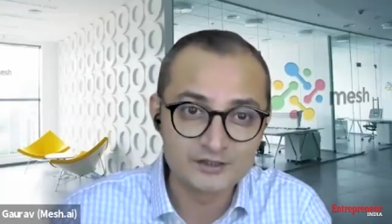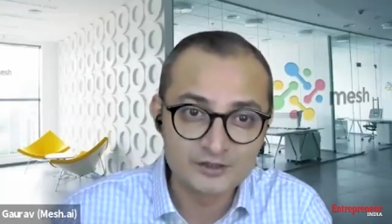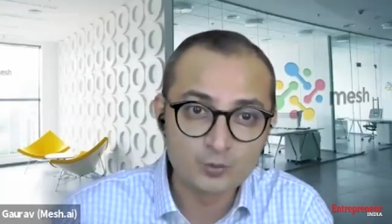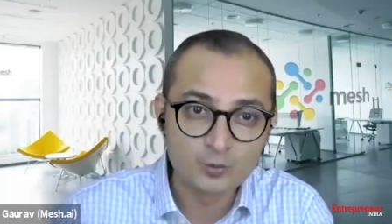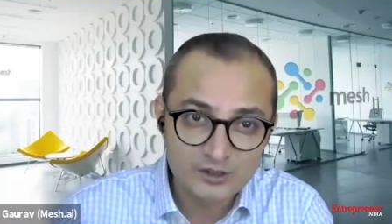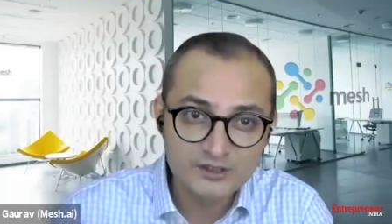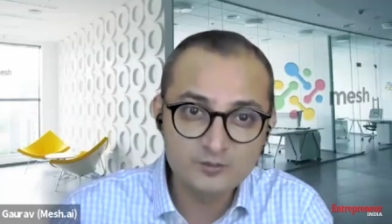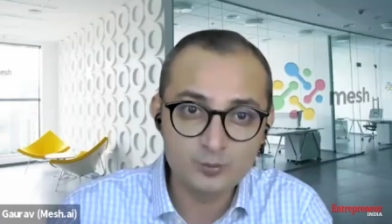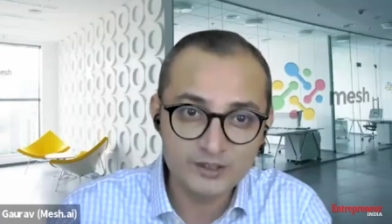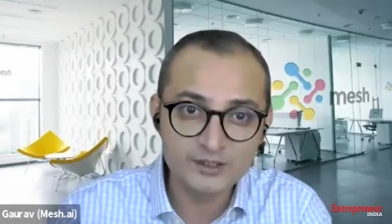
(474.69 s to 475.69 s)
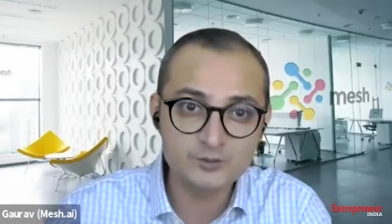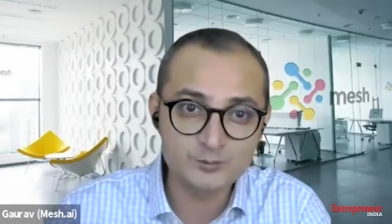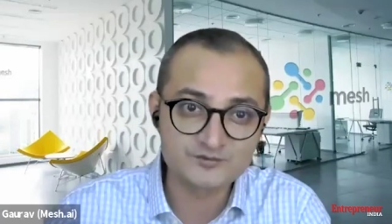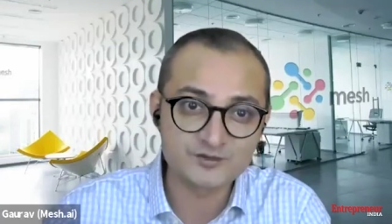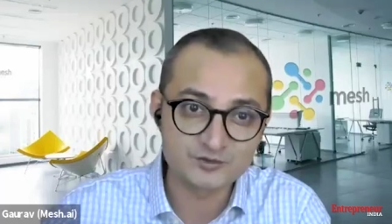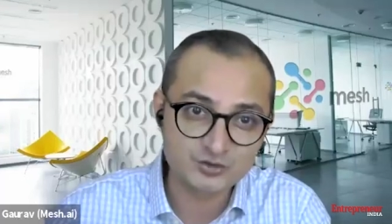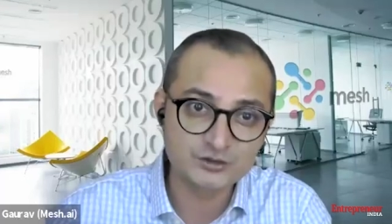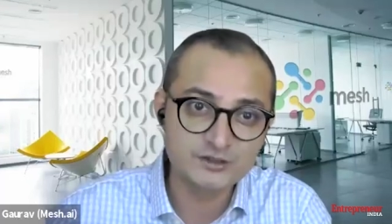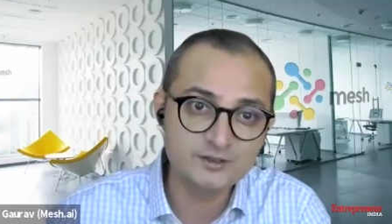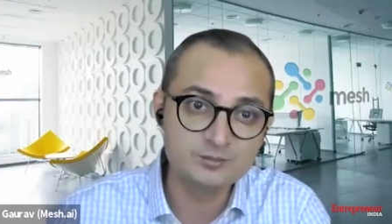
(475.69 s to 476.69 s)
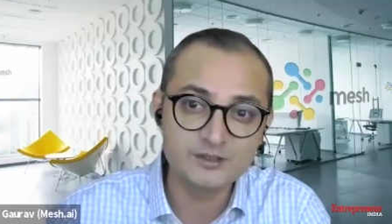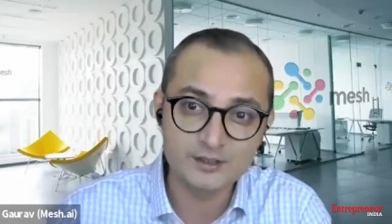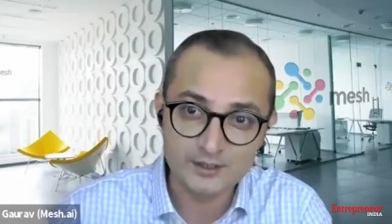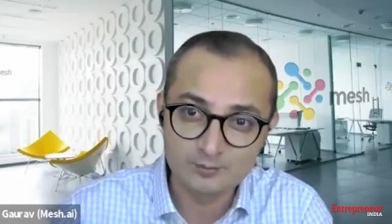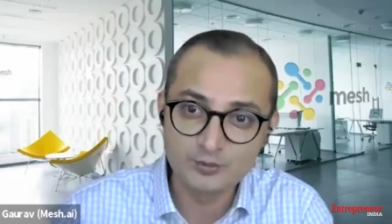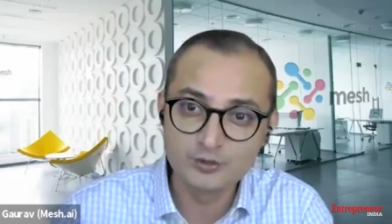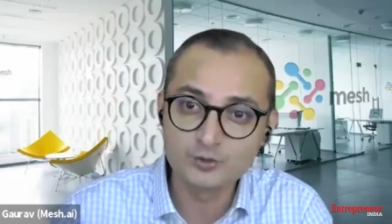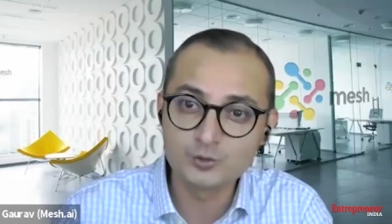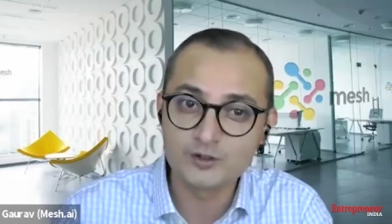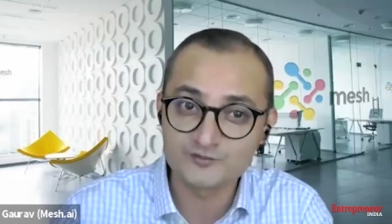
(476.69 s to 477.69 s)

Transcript: And the only way to essentially be able